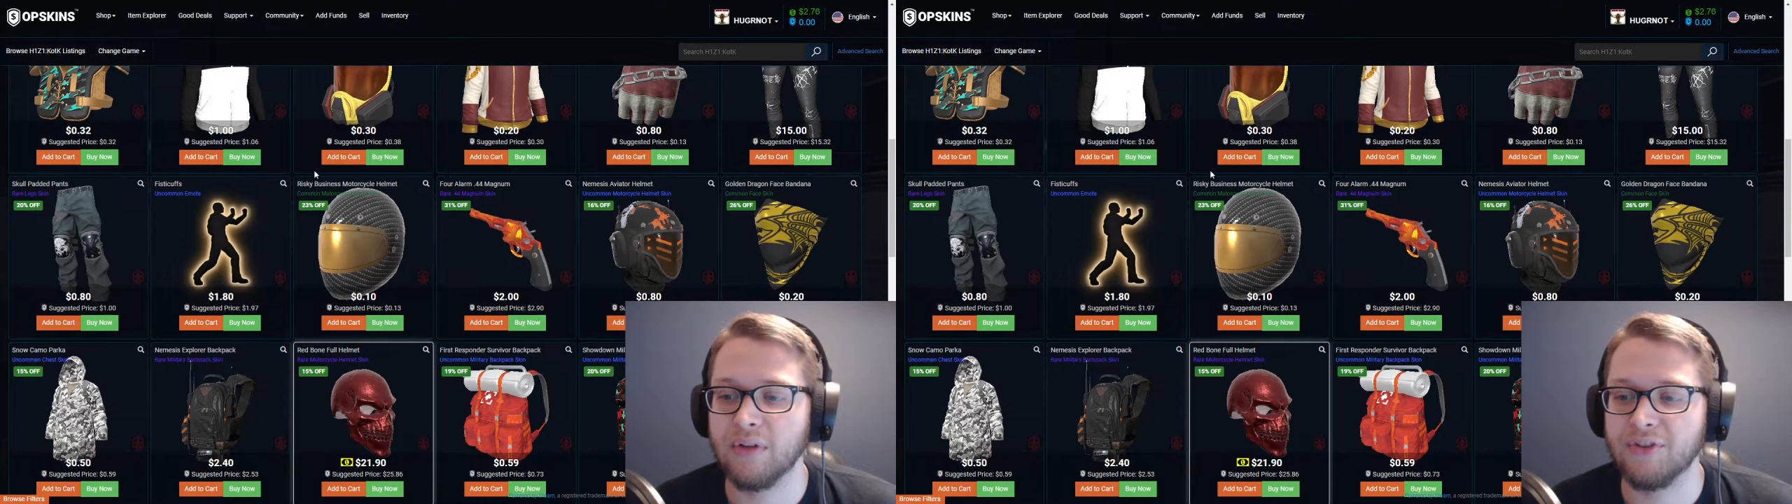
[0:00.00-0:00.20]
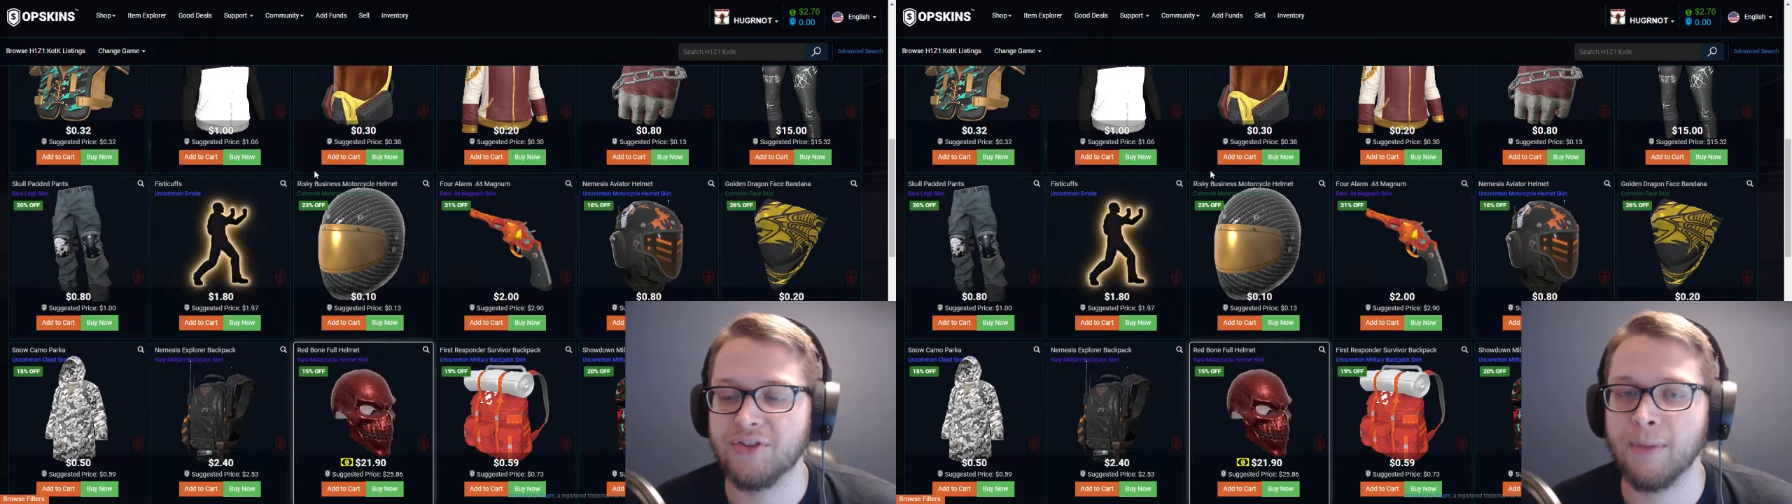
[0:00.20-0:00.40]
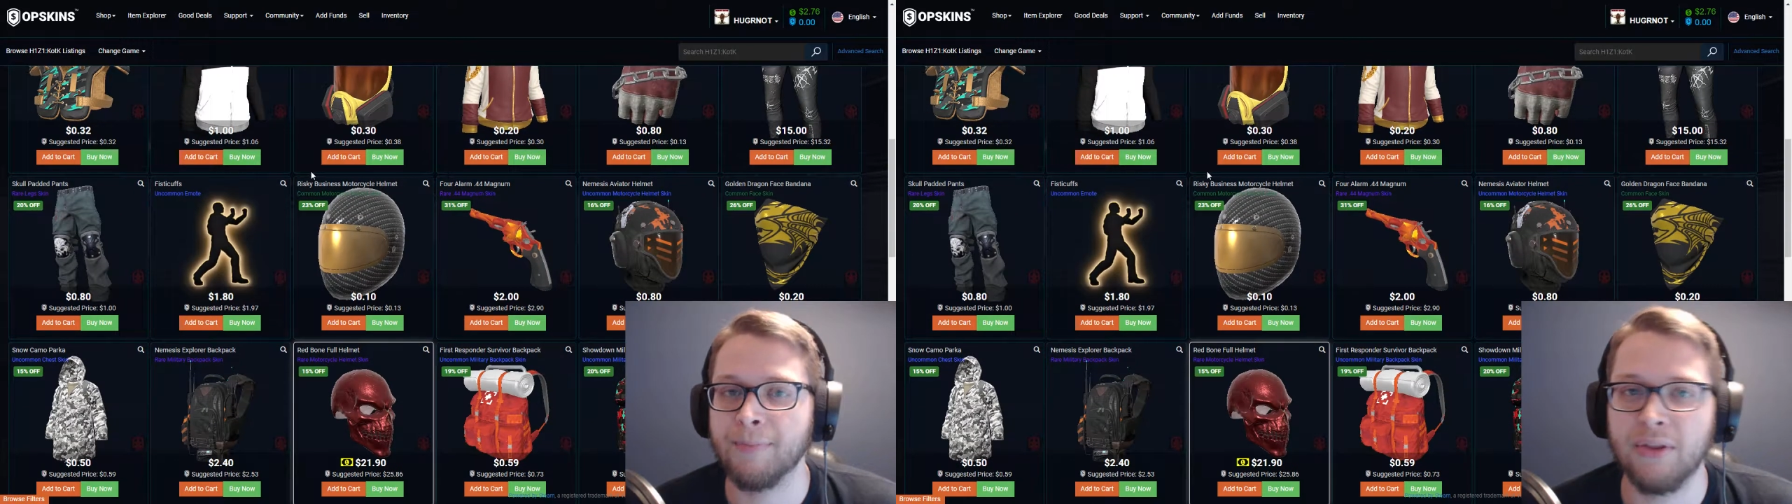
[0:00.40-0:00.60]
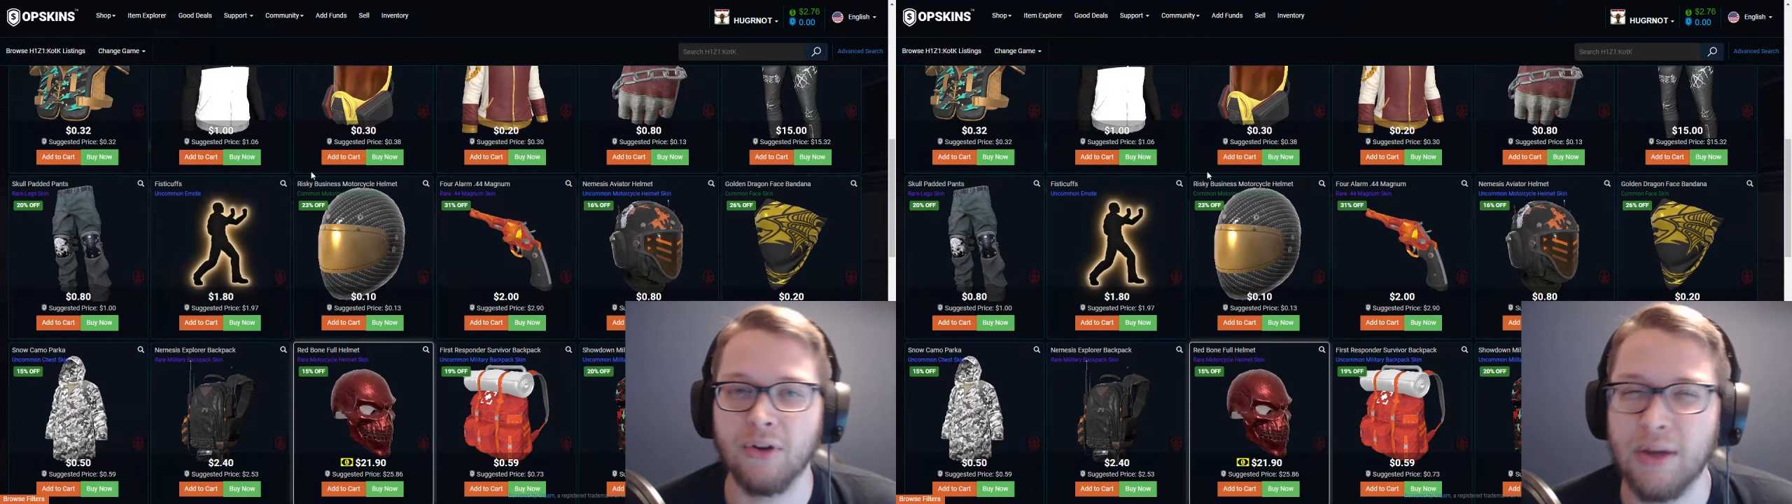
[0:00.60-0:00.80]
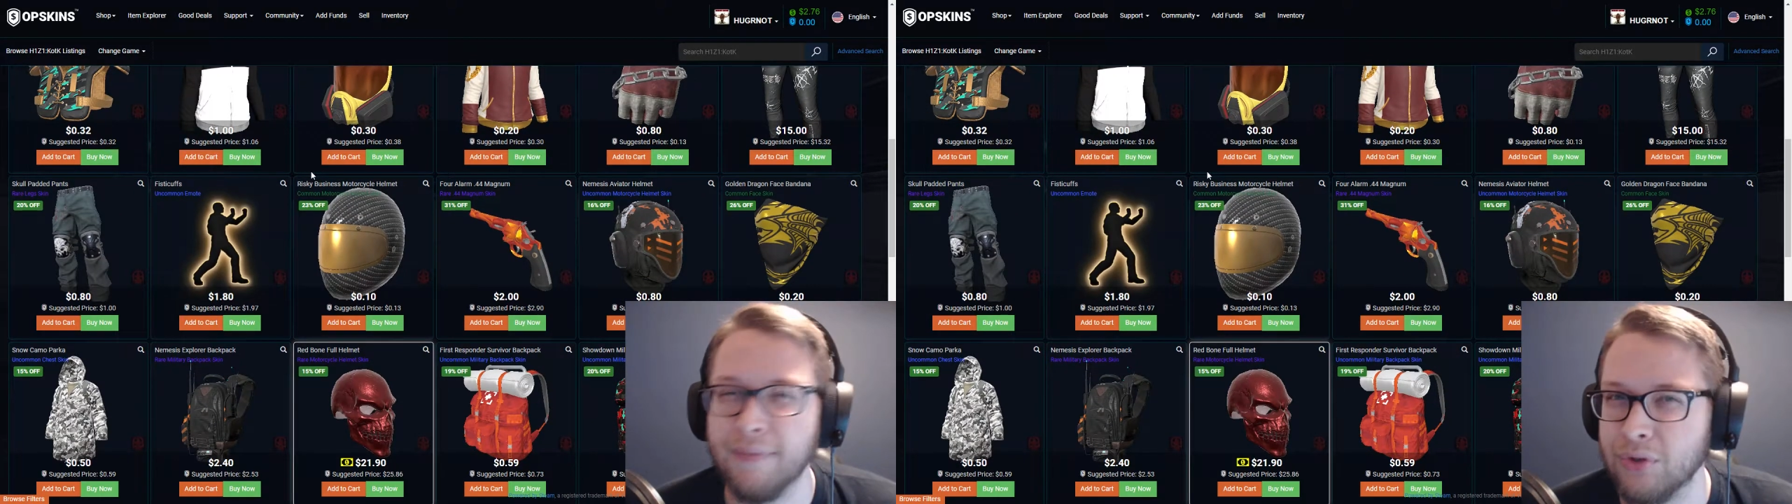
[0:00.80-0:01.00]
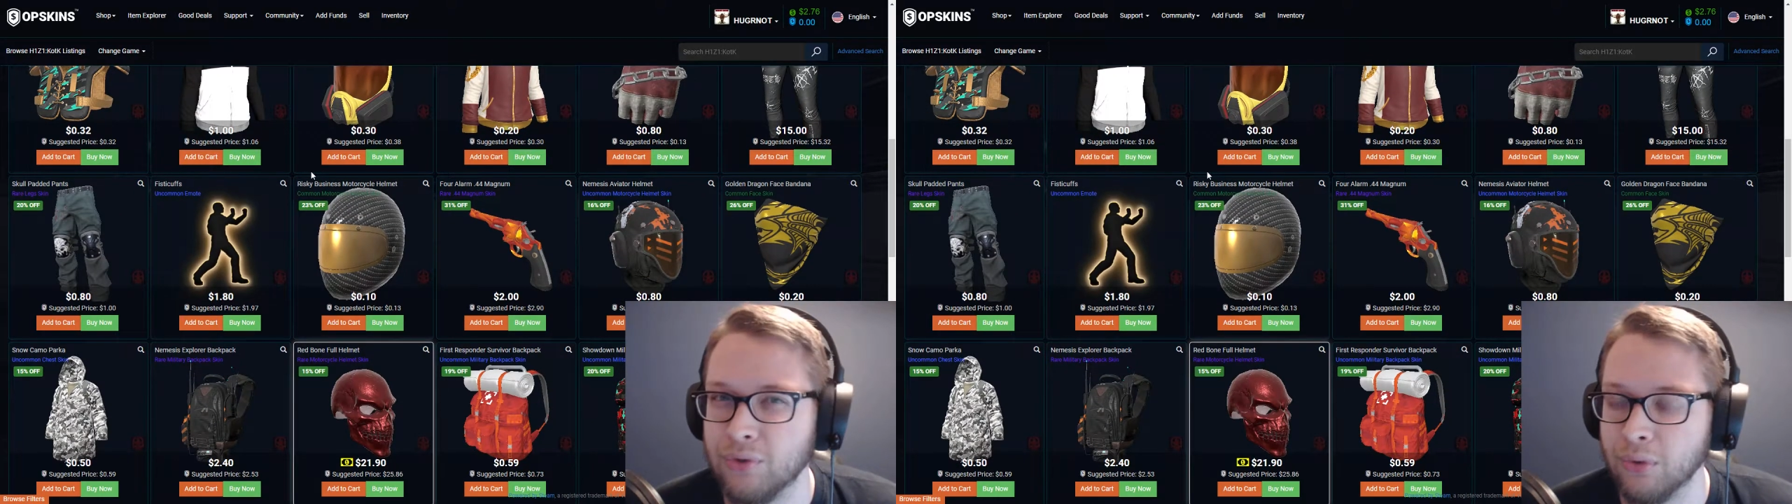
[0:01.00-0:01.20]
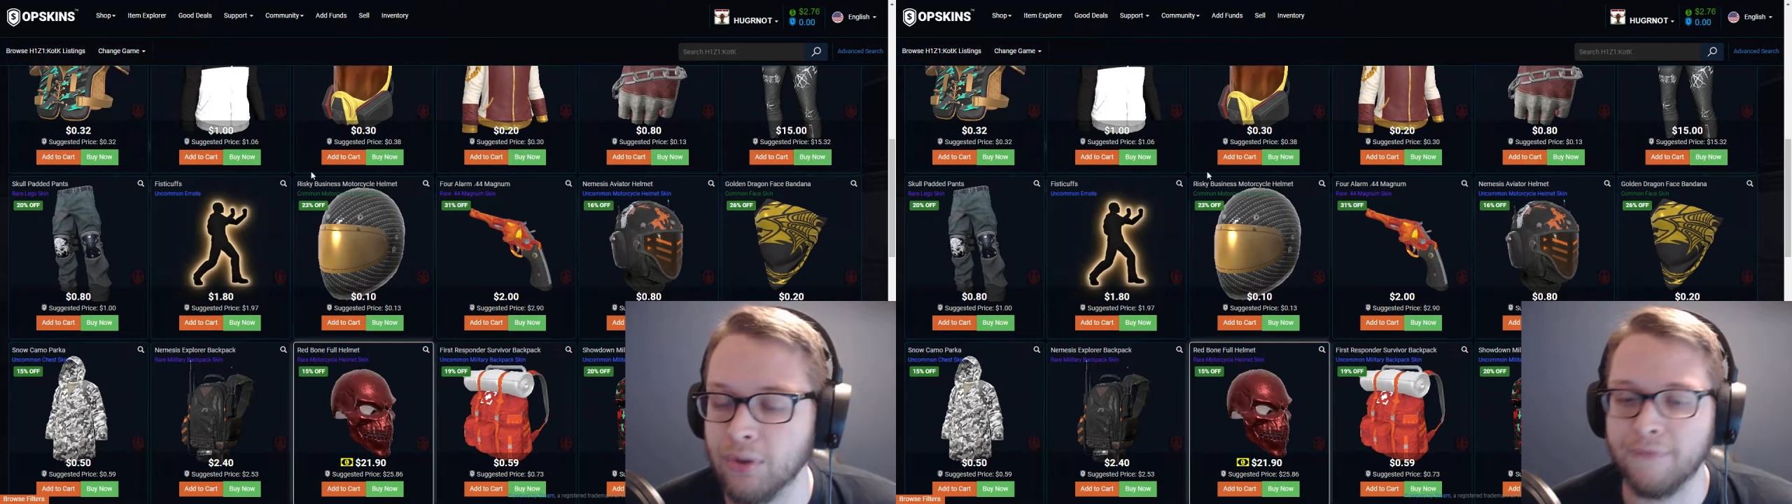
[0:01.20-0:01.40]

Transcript: dumping their inventory,